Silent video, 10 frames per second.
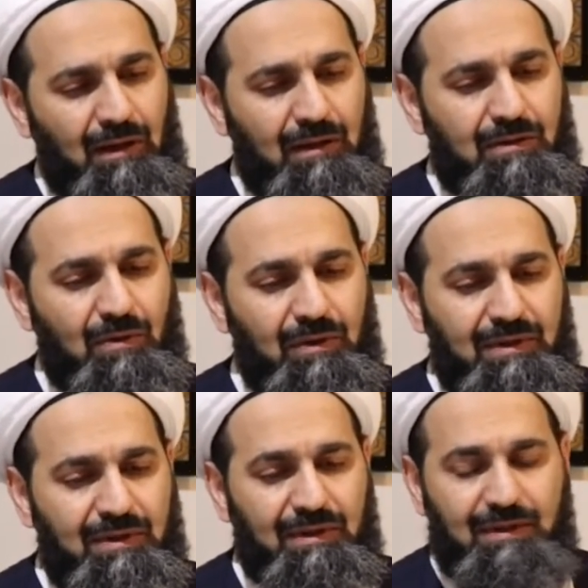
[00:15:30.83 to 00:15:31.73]
So
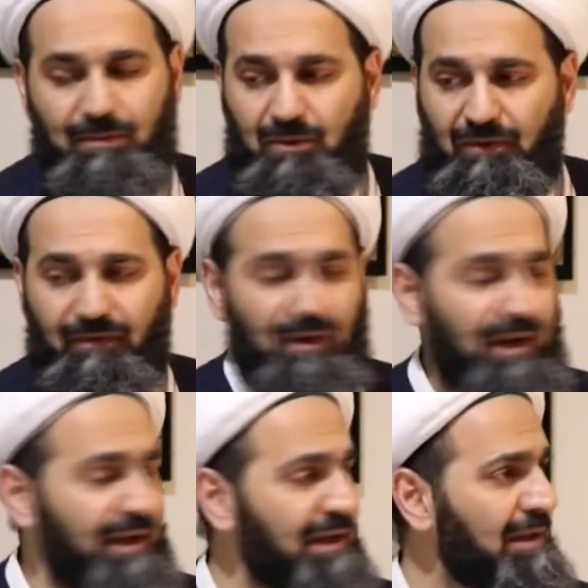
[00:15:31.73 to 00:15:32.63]
it's a beautiful
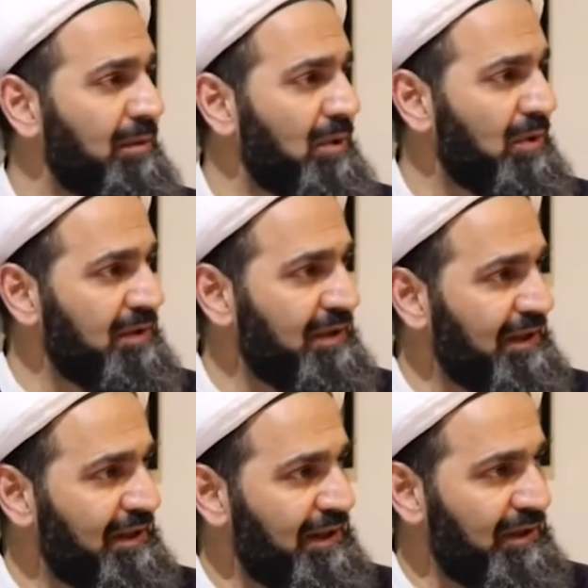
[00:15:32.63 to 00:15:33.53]
Aqidah, because
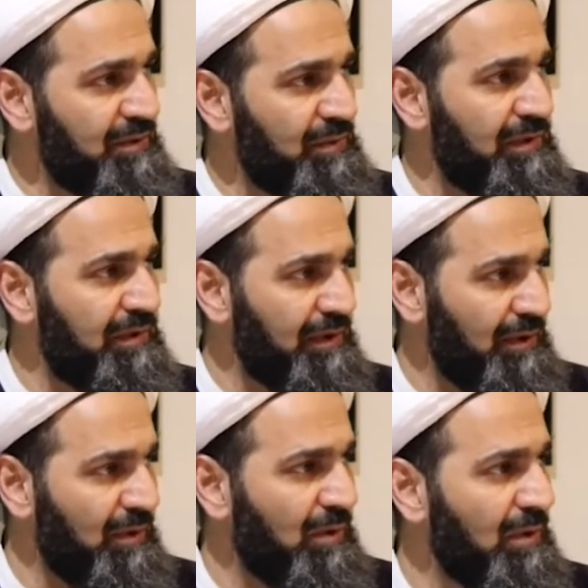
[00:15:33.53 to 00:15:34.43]
it deals with
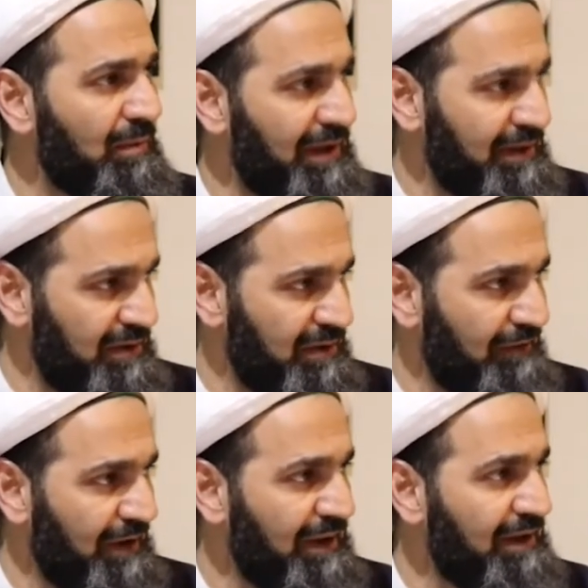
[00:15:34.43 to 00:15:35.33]
all matters of
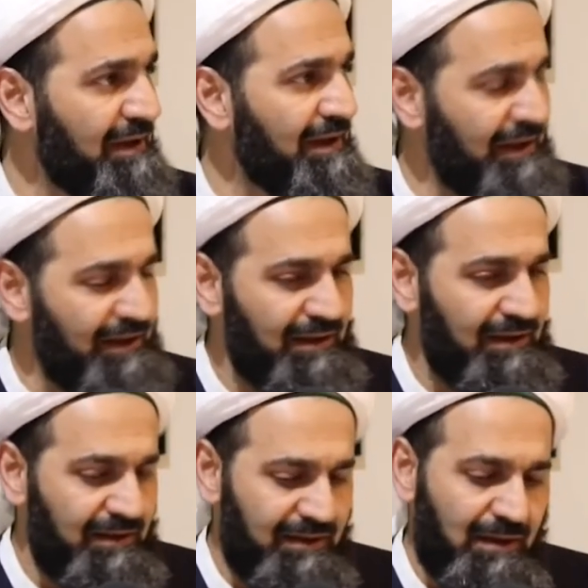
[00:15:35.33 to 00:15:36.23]
Aqidah in
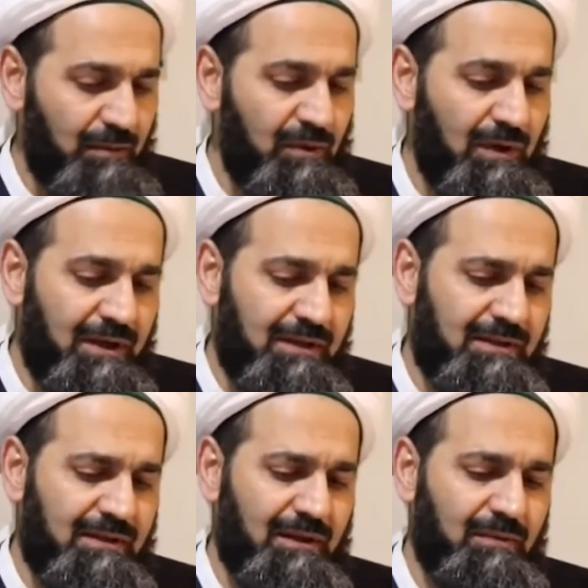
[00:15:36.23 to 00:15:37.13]
a
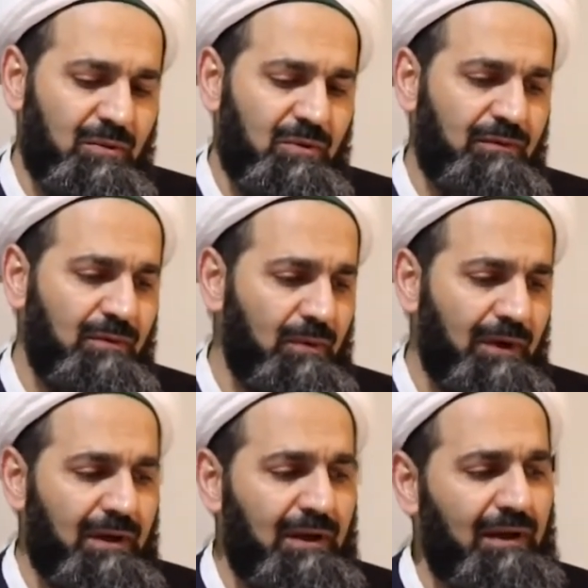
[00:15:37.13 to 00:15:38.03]
summarized and beautiful
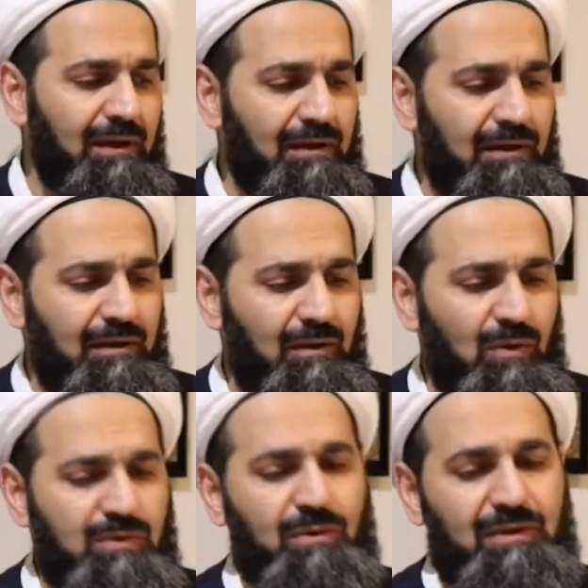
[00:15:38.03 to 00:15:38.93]
way. And
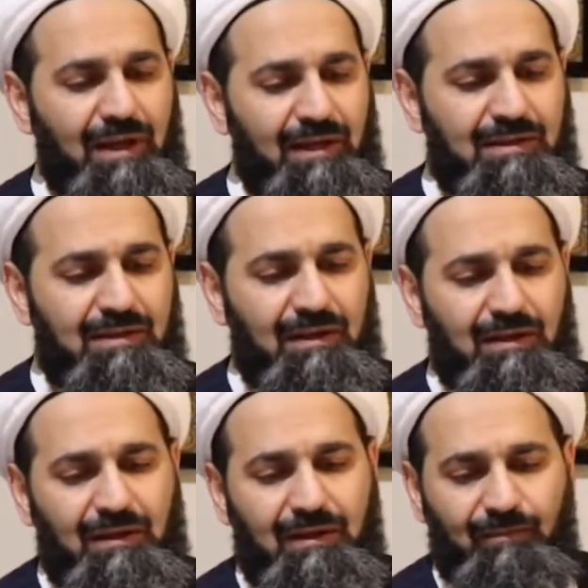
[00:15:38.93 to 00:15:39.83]
also it has
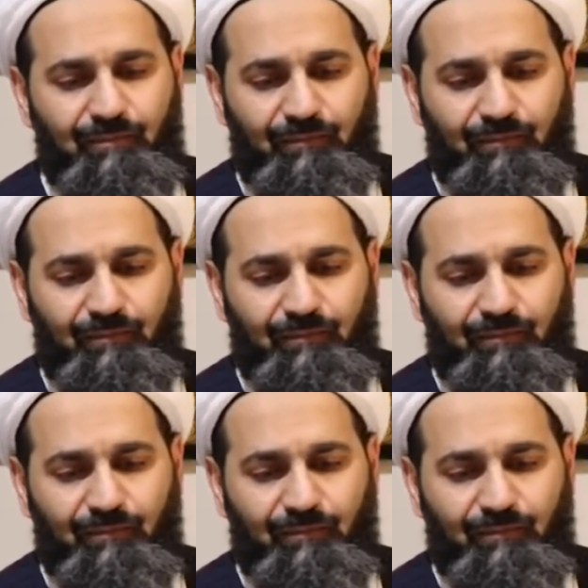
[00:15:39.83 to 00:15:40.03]
the